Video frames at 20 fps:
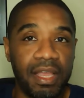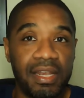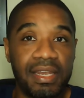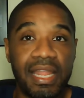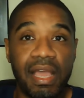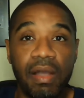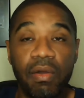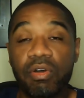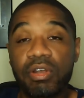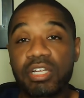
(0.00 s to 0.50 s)

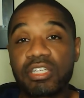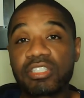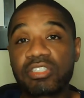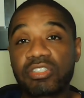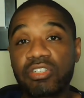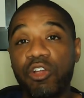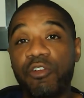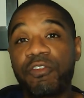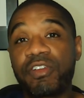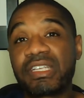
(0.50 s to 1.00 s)
Now, on the
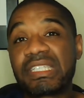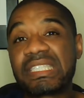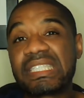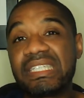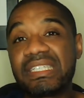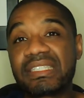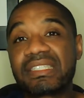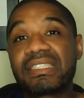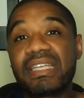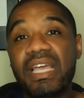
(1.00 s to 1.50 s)
surface,
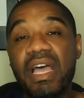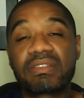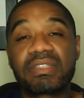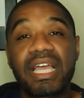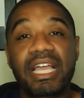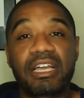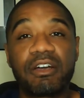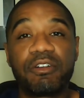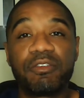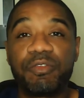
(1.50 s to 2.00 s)
this sounds
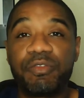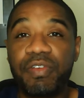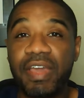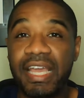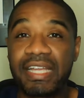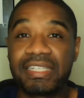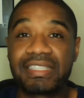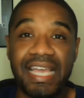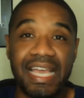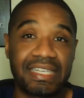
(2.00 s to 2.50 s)
like a
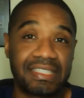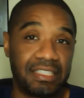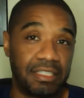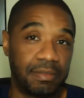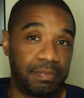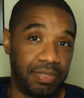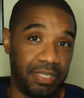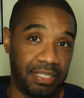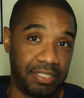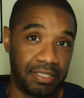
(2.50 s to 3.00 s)
fantastic
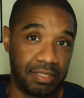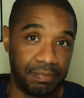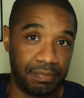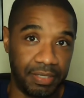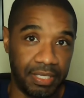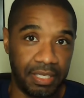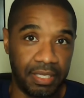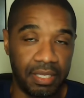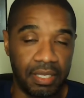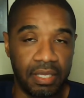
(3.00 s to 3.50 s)
place to
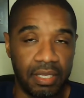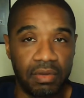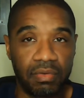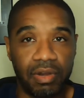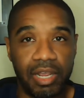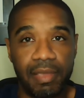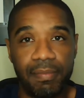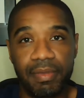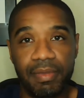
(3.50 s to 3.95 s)
be, right?